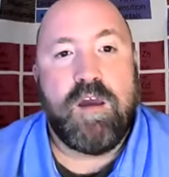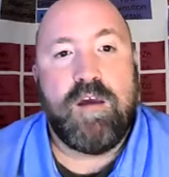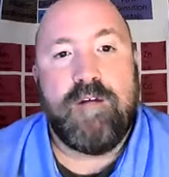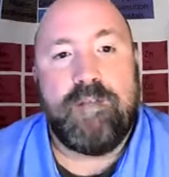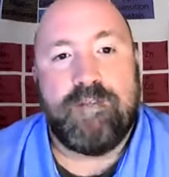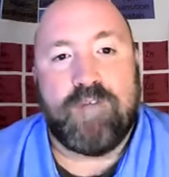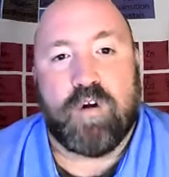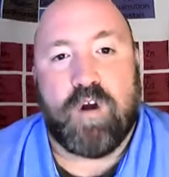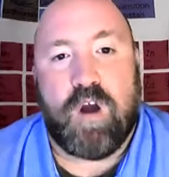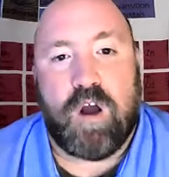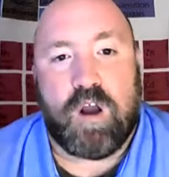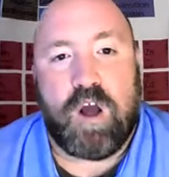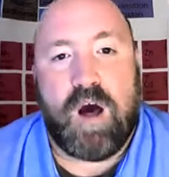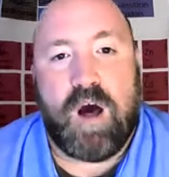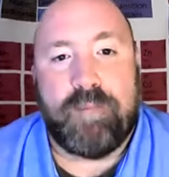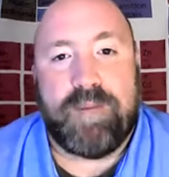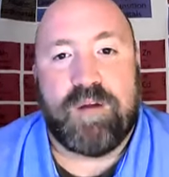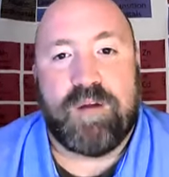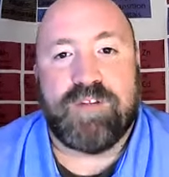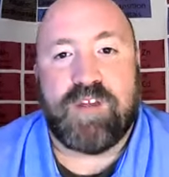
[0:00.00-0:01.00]
For
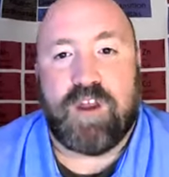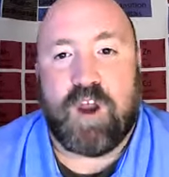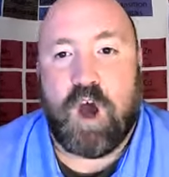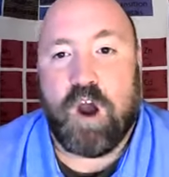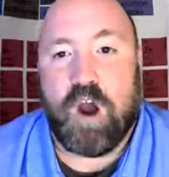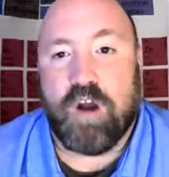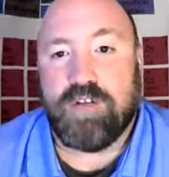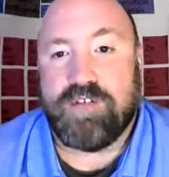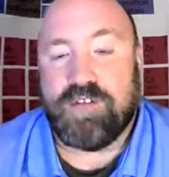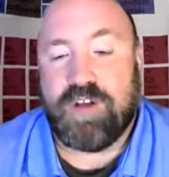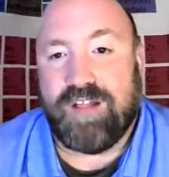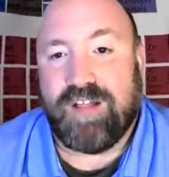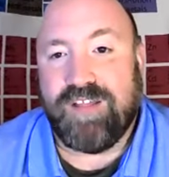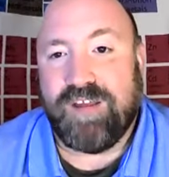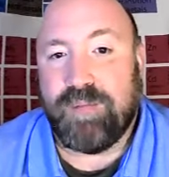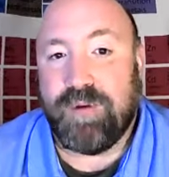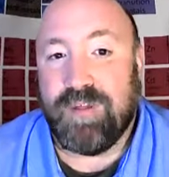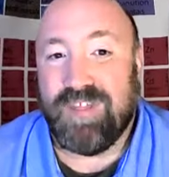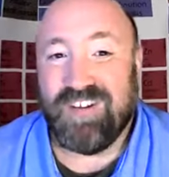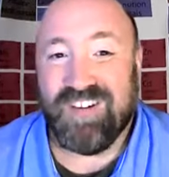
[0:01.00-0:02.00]
compounds that are
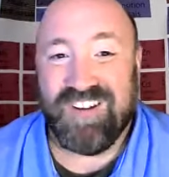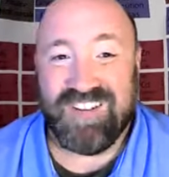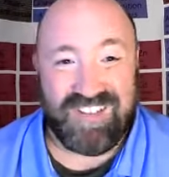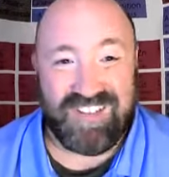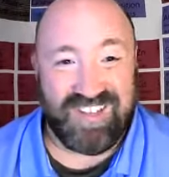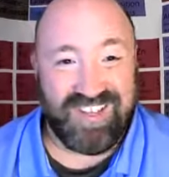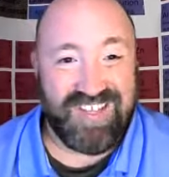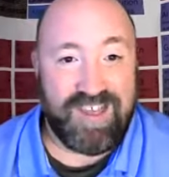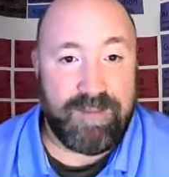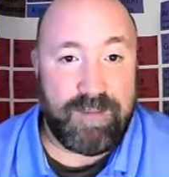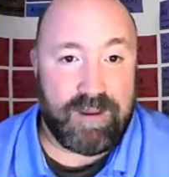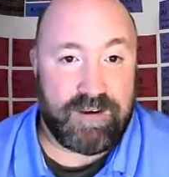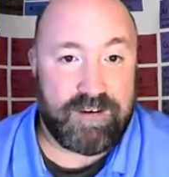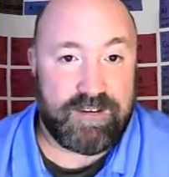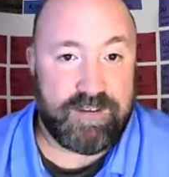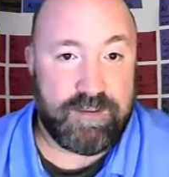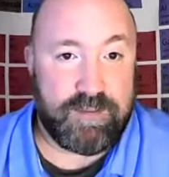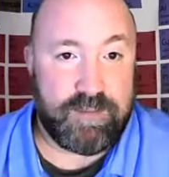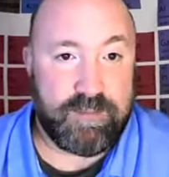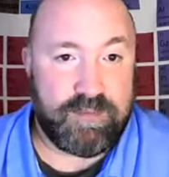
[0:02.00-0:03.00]
soluble, there is a
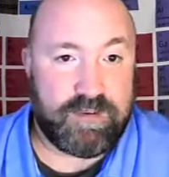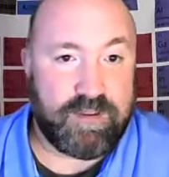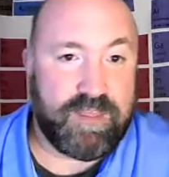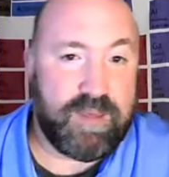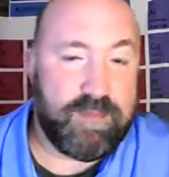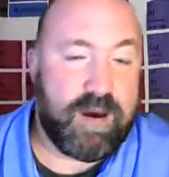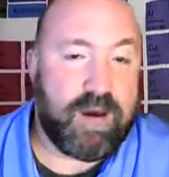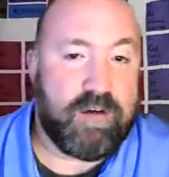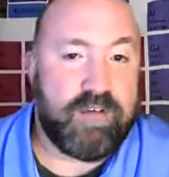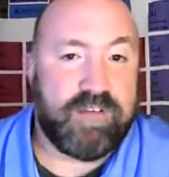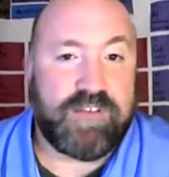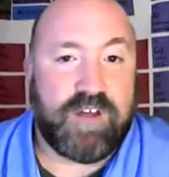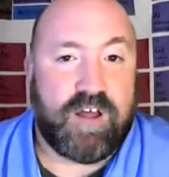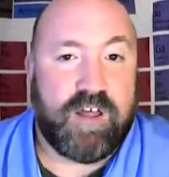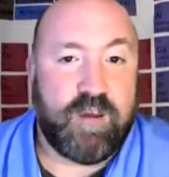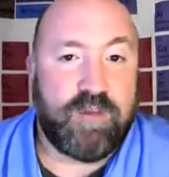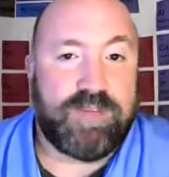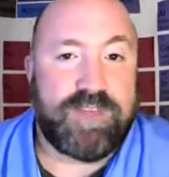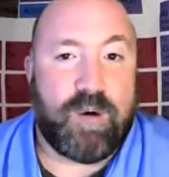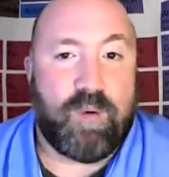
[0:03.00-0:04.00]
limit to the amount of
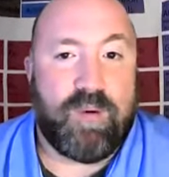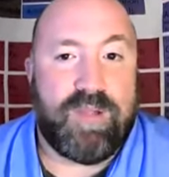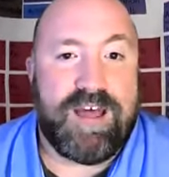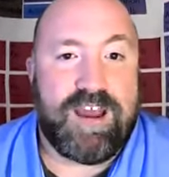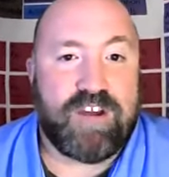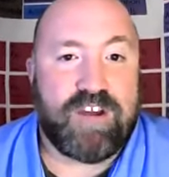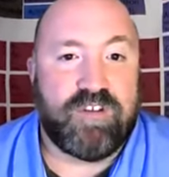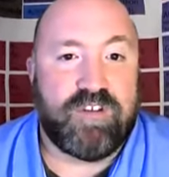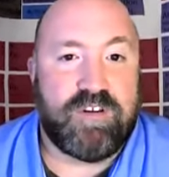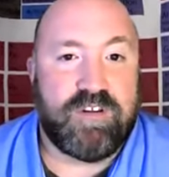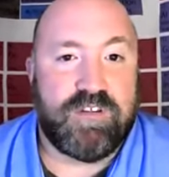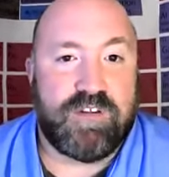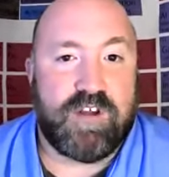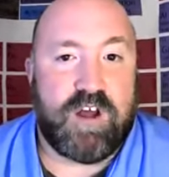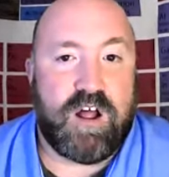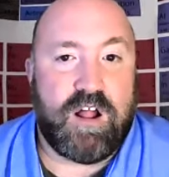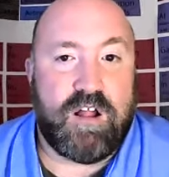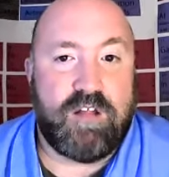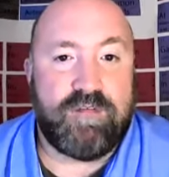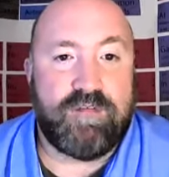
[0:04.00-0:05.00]
solute that will actually
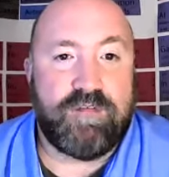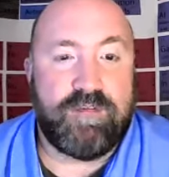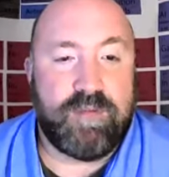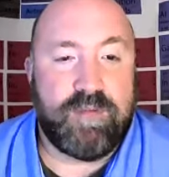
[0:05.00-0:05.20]
dissolve.